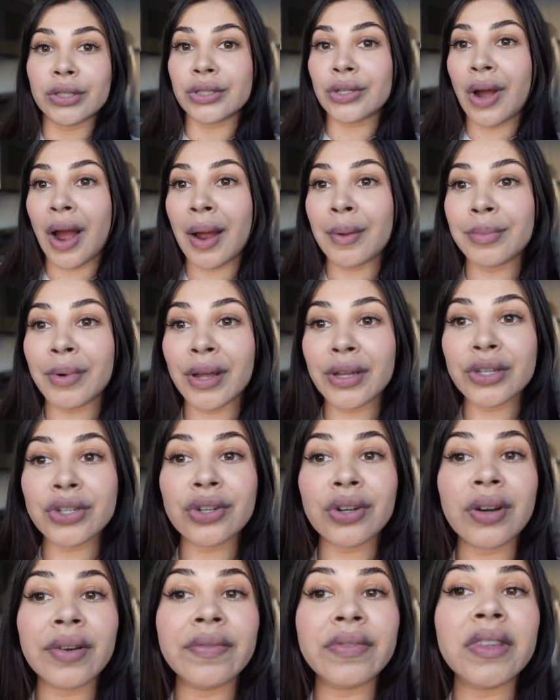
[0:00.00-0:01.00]
So I'm not
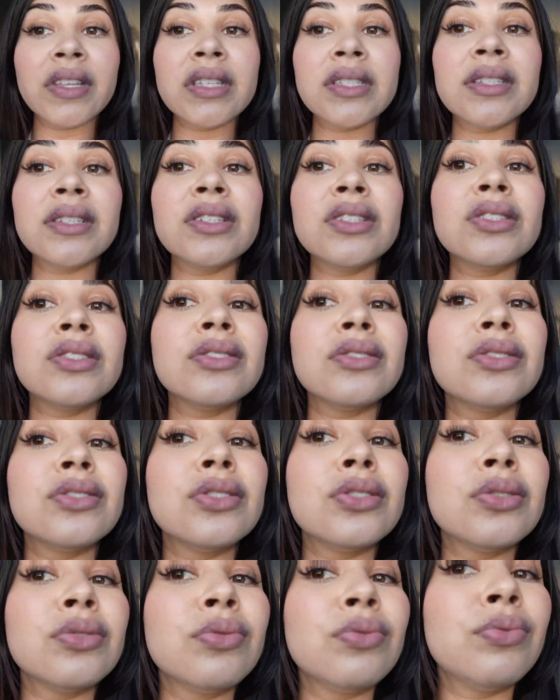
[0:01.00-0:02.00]
sure if this is
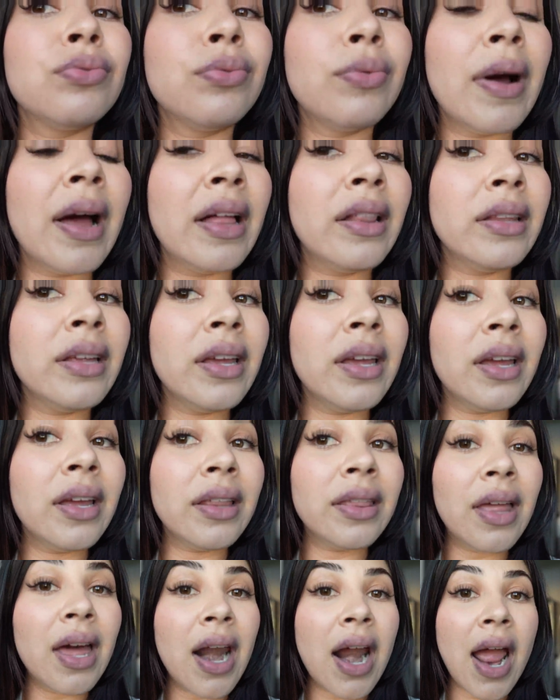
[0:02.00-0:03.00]

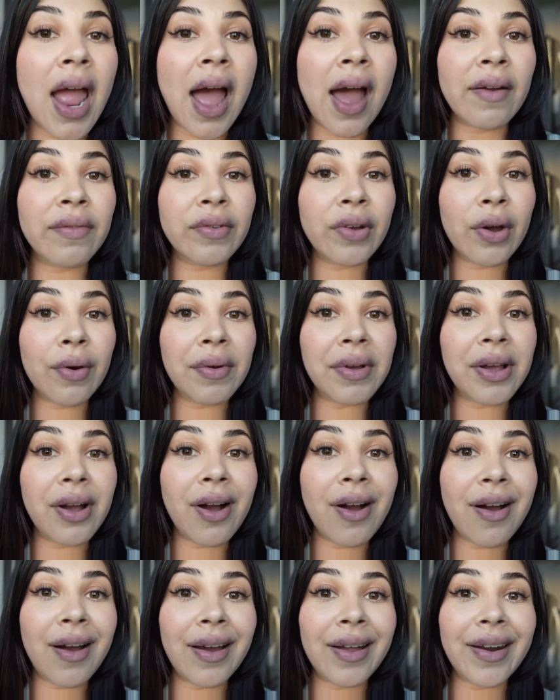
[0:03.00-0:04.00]
swelling that I have going
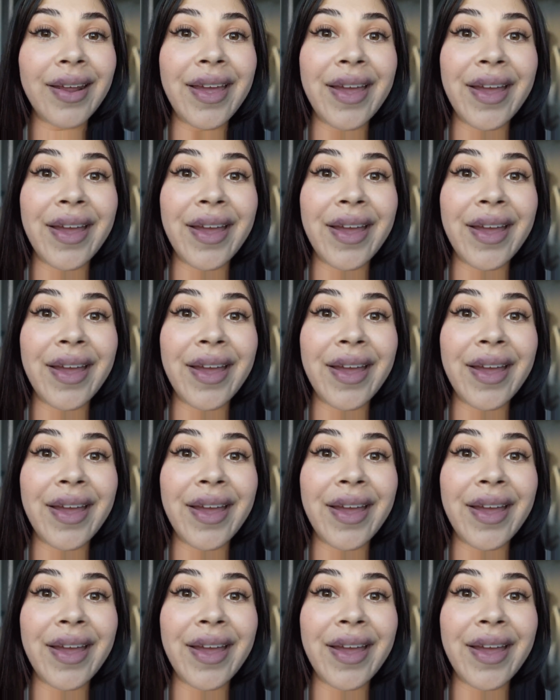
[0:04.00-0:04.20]
on